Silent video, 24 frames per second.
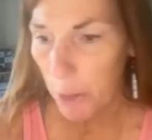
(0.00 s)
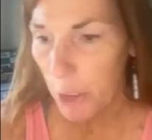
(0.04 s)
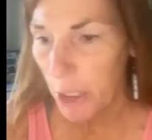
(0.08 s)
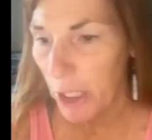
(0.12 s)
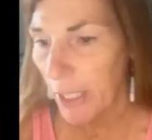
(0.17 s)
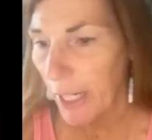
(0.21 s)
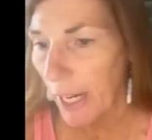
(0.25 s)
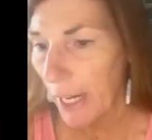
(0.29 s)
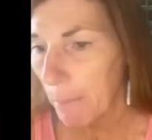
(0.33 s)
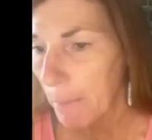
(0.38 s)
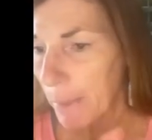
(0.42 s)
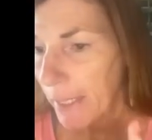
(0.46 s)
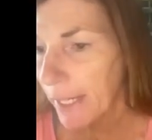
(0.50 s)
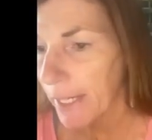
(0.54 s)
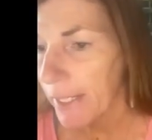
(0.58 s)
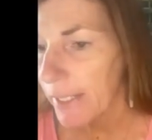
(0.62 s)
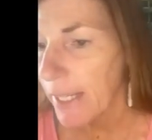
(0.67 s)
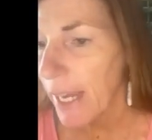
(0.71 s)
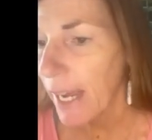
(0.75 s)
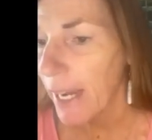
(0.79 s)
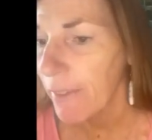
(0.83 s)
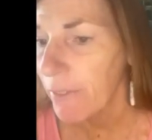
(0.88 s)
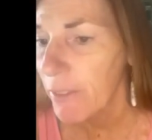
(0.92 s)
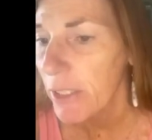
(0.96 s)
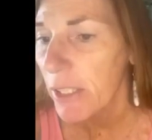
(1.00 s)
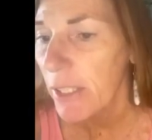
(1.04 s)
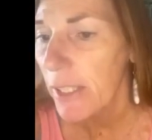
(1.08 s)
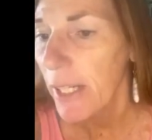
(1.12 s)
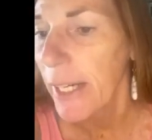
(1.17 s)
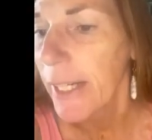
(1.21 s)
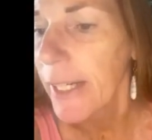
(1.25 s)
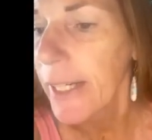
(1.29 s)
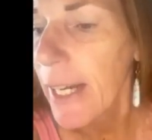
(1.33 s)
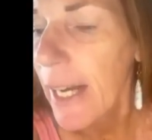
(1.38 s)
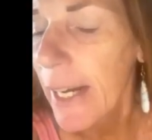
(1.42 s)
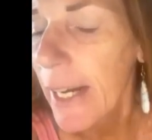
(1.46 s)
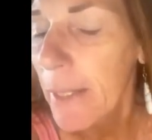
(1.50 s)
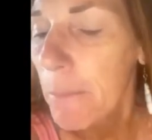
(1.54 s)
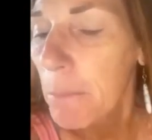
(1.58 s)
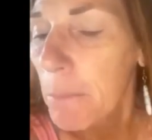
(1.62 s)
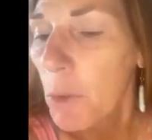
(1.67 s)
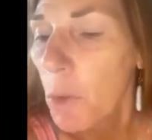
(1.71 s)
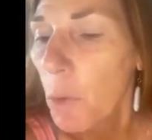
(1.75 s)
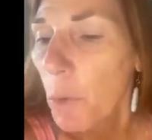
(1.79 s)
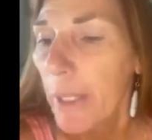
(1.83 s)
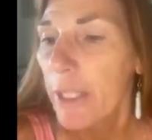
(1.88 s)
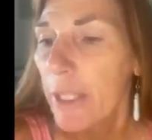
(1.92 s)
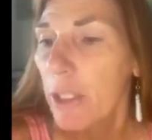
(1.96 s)
today because I've decided I am
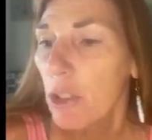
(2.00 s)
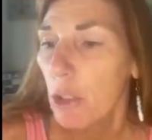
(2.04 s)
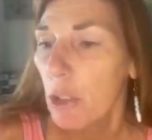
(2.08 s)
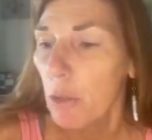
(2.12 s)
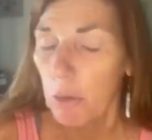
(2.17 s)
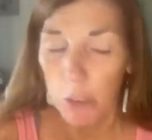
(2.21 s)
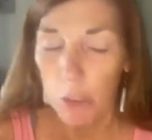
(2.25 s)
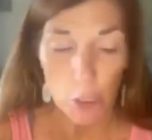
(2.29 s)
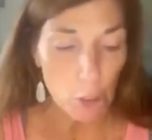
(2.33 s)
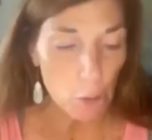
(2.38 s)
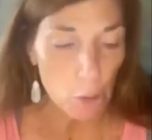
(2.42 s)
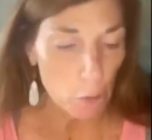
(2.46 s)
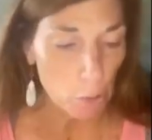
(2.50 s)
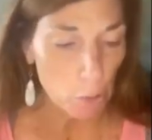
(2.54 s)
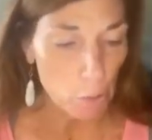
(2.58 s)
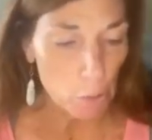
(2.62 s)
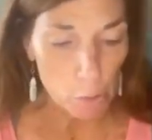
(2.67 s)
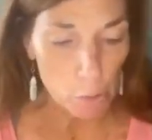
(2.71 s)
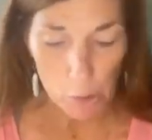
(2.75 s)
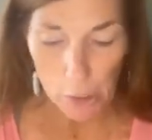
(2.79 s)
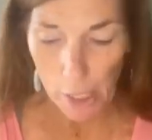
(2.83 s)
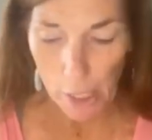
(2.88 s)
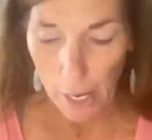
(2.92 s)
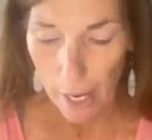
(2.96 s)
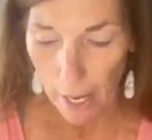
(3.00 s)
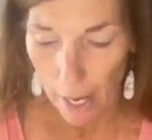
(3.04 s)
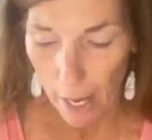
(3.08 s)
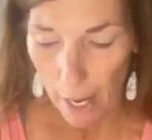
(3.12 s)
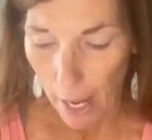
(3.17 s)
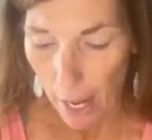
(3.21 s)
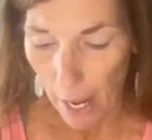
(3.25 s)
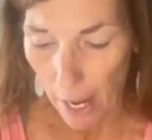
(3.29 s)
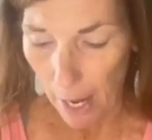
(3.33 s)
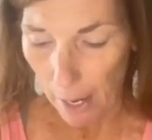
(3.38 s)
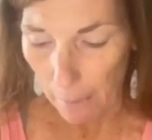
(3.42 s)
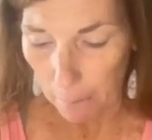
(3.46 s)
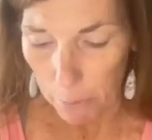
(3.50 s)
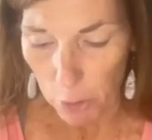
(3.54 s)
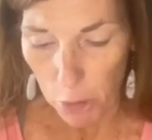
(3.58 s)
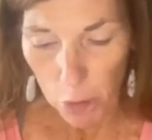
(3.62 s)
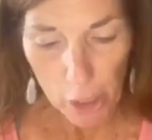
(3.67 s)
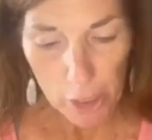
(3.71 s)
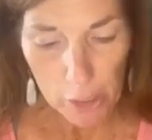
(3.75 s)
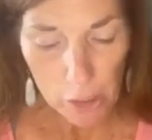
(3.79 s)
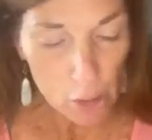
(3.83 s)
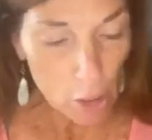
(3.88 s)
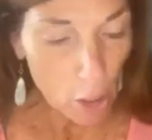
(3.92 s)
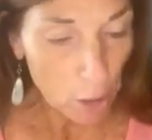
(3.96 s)
going to use um,
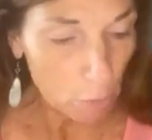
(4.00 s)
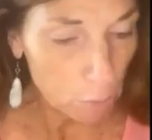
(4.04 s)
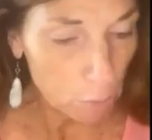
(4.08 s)
just a